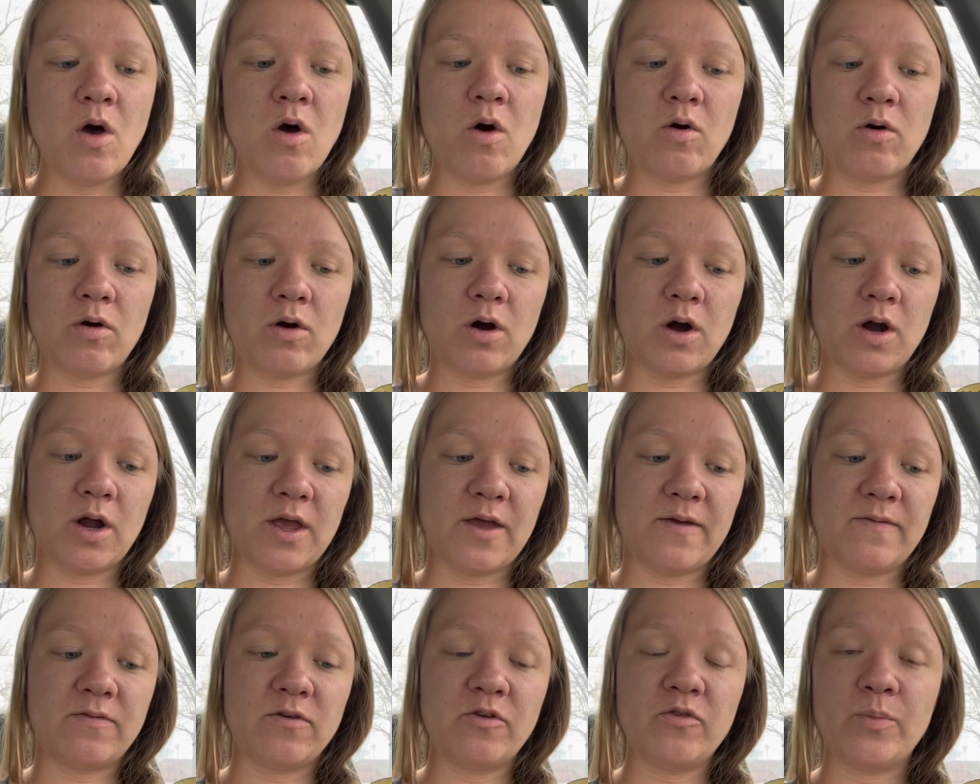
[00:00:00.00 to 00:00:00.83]
or
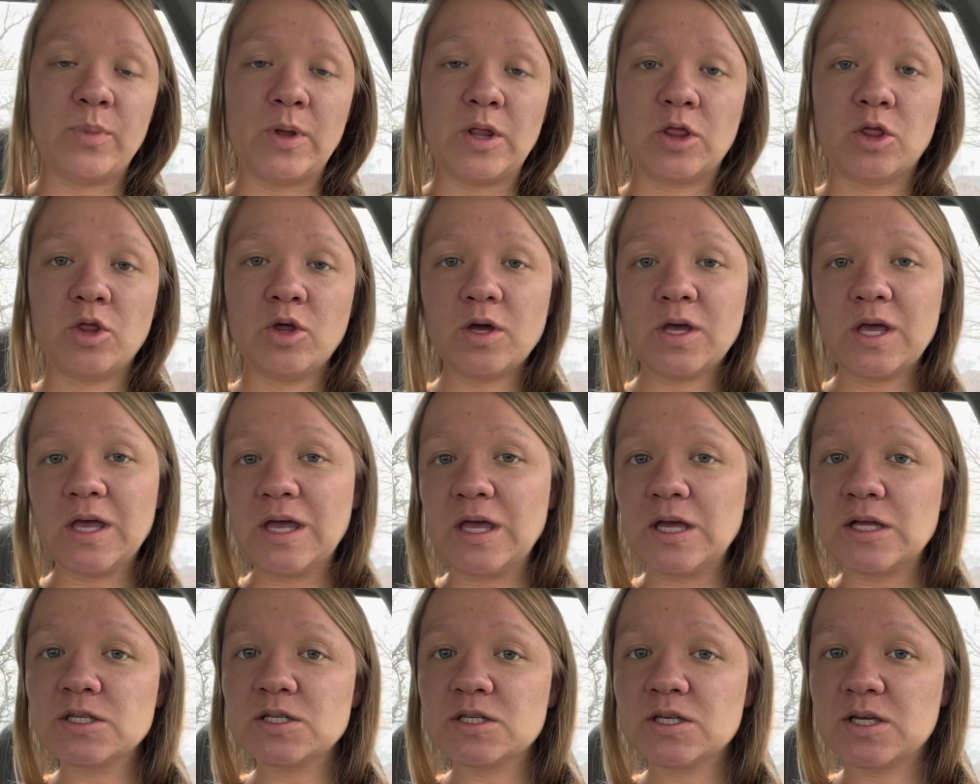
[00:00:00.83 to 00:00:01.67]
if you've been looking
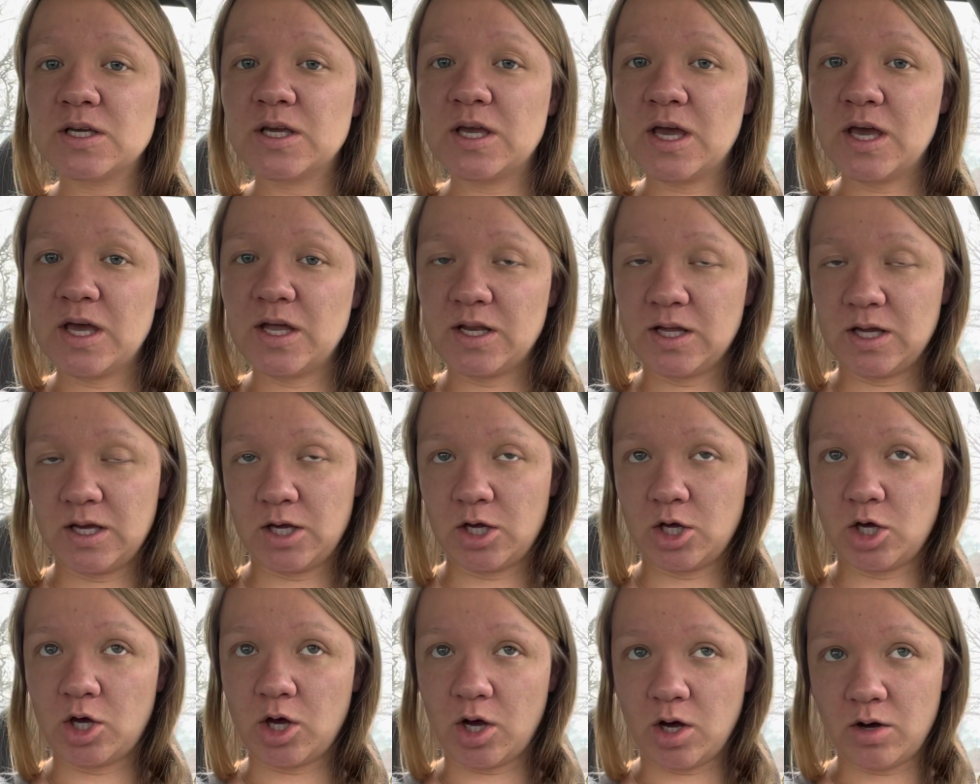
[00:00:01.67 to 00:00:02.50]
into
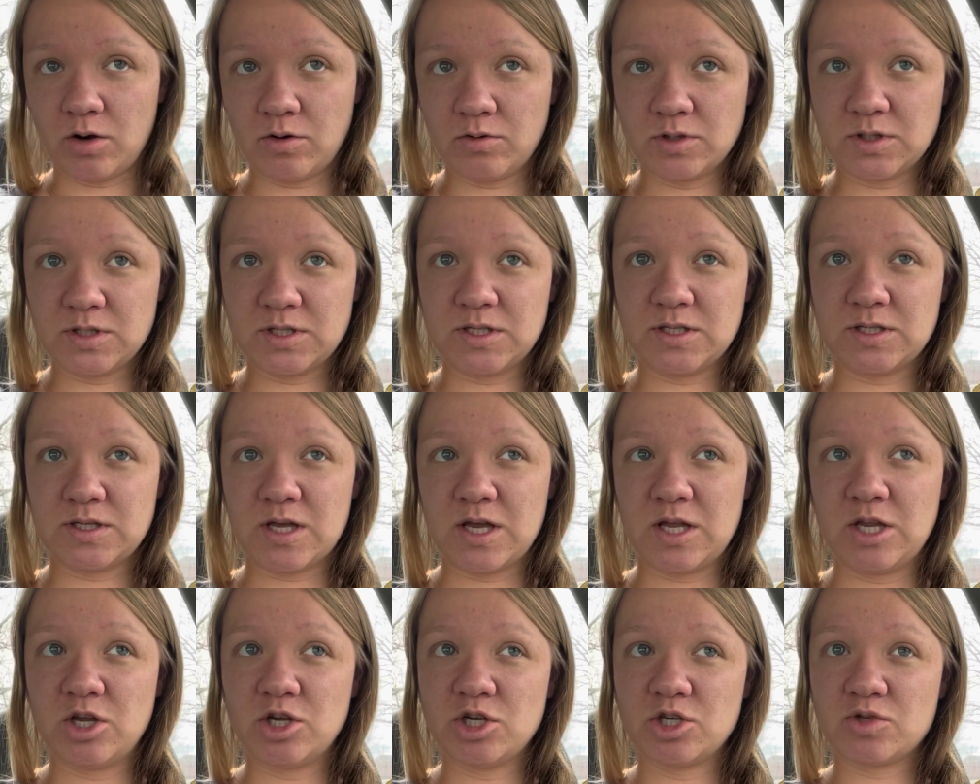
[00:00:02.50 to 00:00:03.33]
getting goats
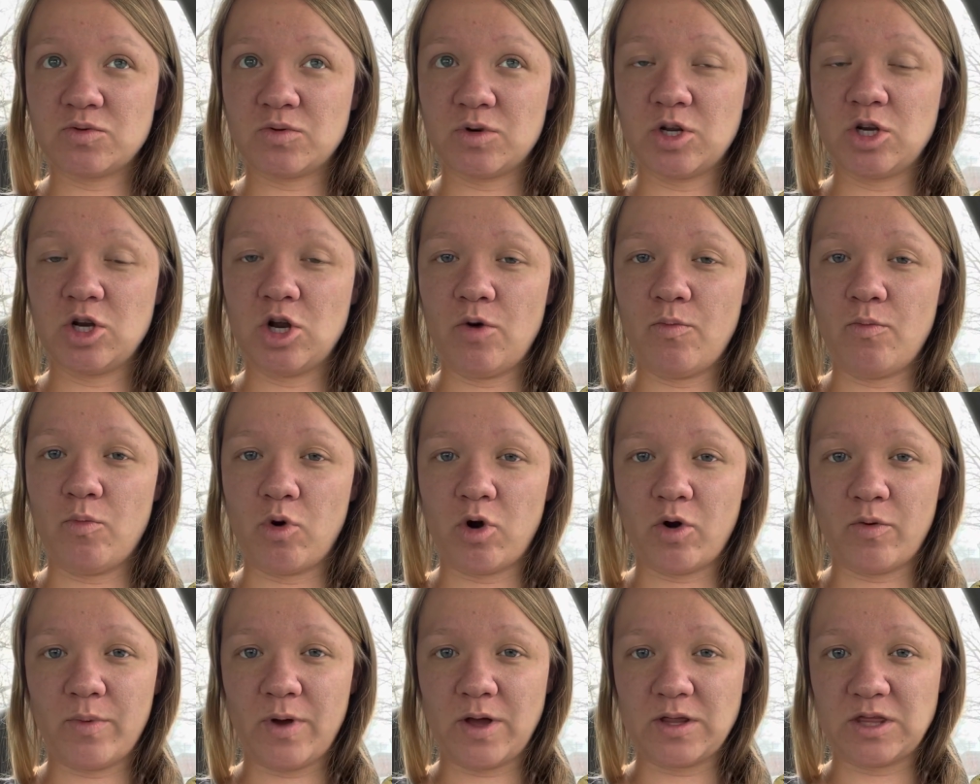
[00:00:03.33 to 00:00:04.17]
and you just want to know
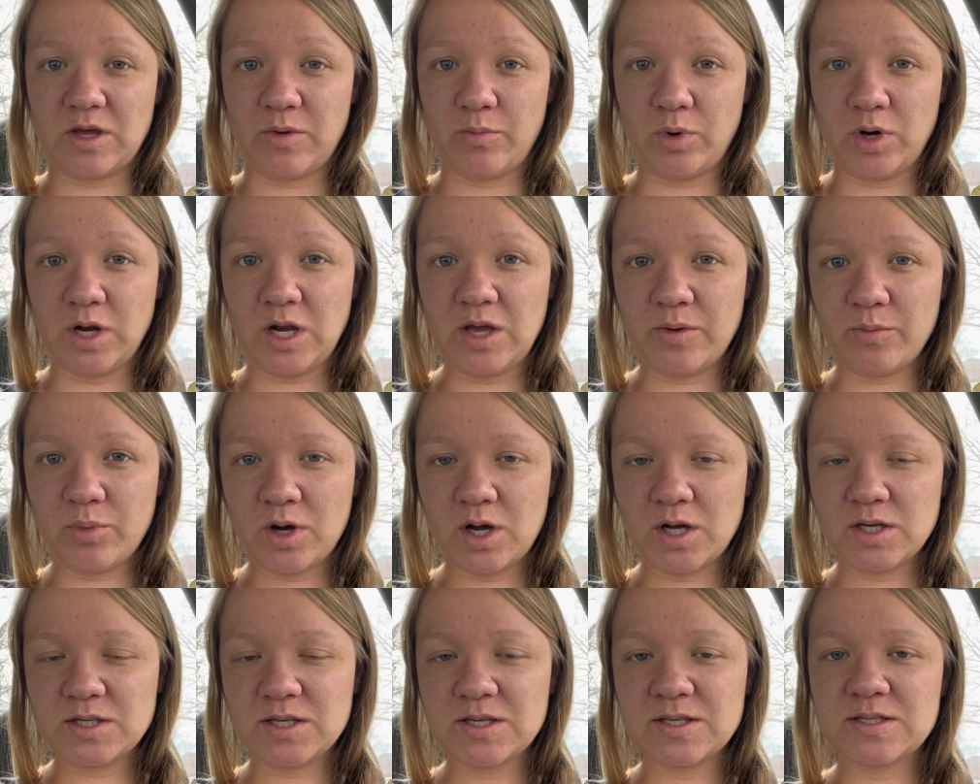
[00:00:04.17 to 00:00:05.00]
more about the breeding
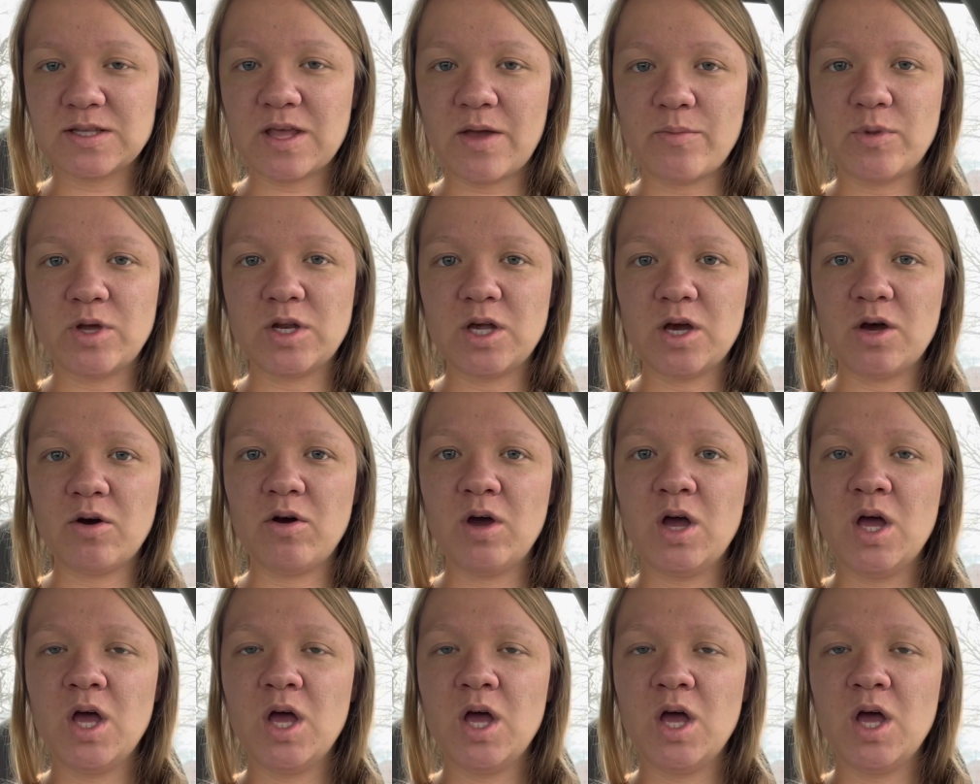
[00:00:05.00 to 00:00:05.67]
process, let me know.